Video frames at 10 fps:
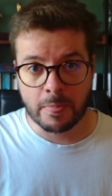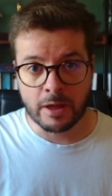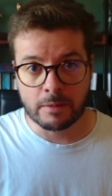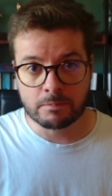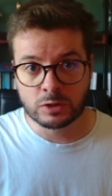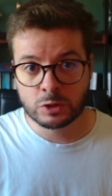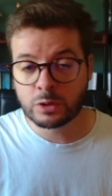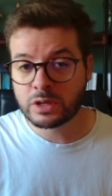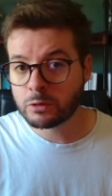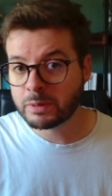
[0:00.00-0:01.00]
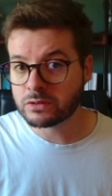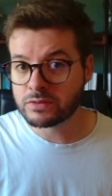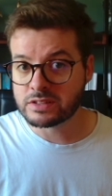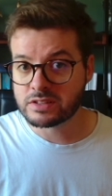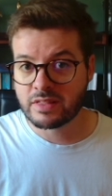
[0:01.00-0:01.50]
uh, you need to be
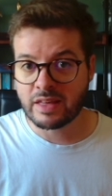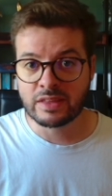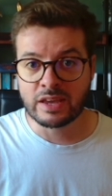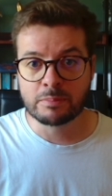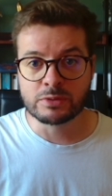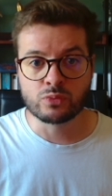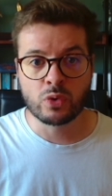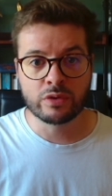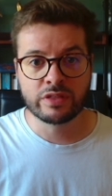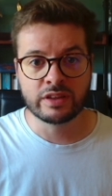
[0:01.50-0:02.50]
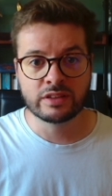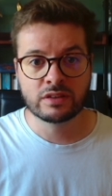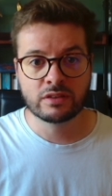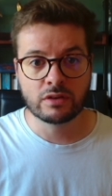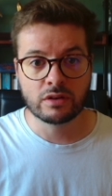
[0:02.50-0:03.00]
convinced that the app is worth
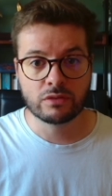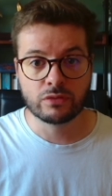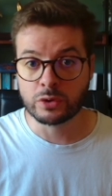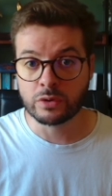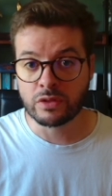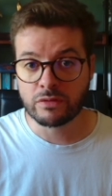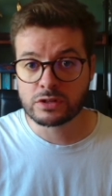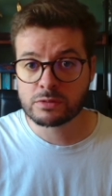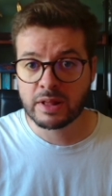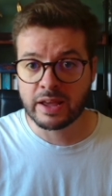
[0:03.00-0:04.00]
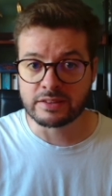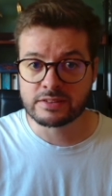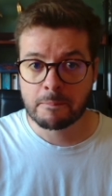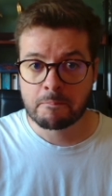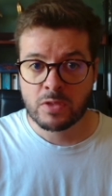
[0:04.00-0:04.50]
it uh, for you in the first place.